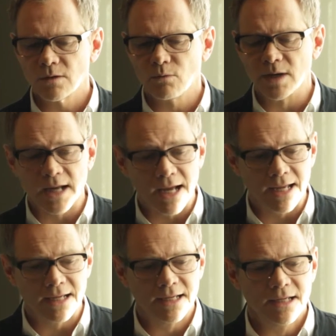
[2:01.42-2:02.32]
when
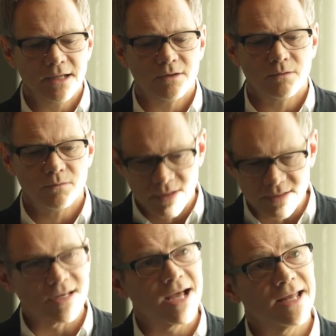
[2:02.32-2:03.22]
I
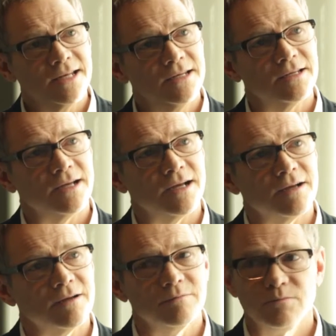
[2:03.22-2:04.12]
decided
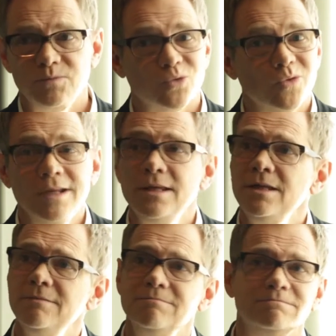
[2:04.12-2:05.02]

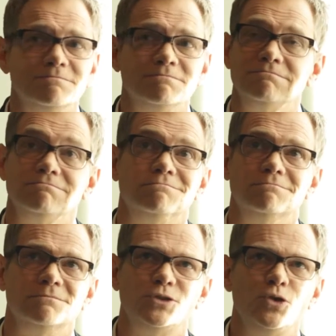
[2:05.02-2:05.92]

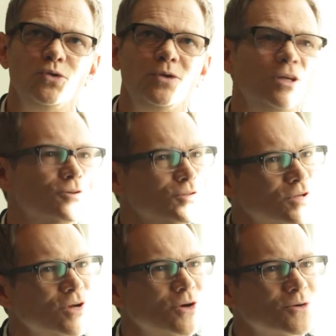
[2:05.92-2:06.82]
22 years
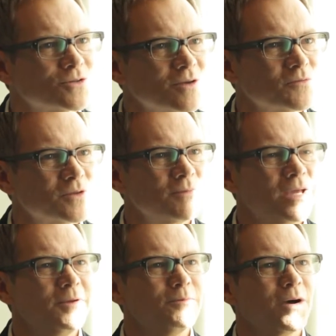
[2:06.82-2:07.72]
ago or something,
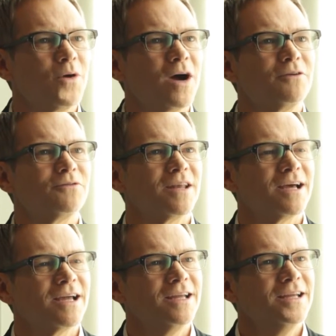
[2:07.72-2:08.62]
maybe, my wife and
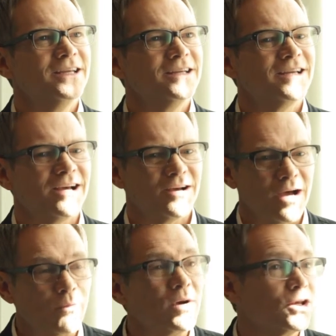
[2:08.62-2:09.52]
I
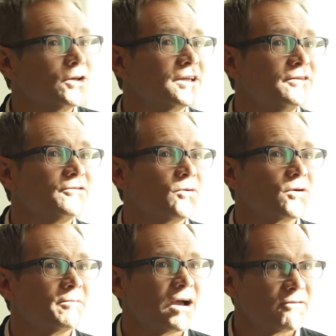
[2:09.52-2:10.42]
went looking
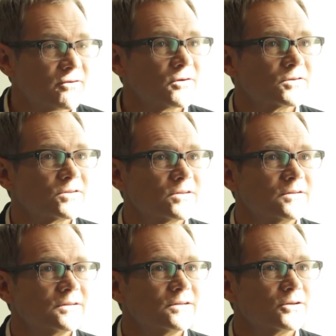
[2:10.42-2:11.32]
for my first
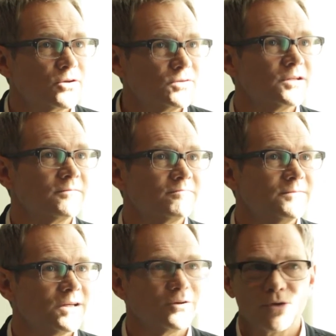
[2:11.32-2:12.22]
acoustic,
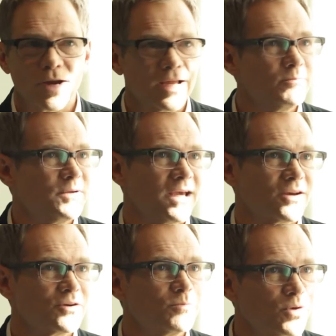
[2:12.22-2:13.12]
grand
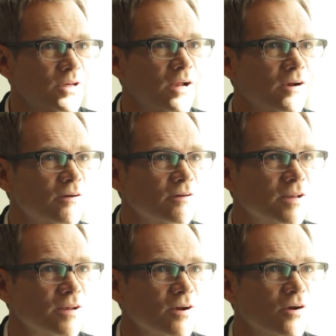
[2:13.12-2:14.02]
piano to put in
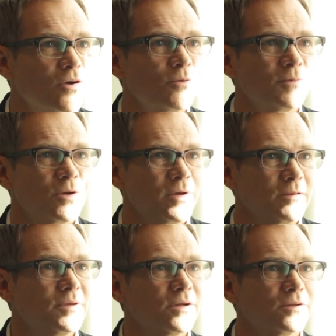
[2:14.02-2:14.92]
our home that we
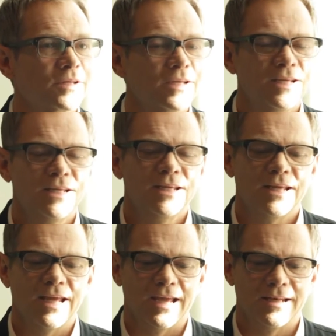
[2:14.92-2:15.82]
had built,
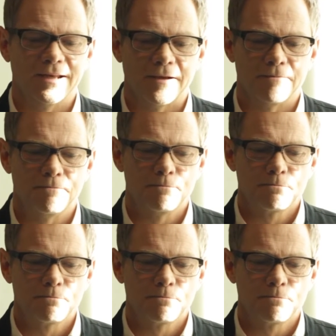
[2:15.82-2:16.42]
and I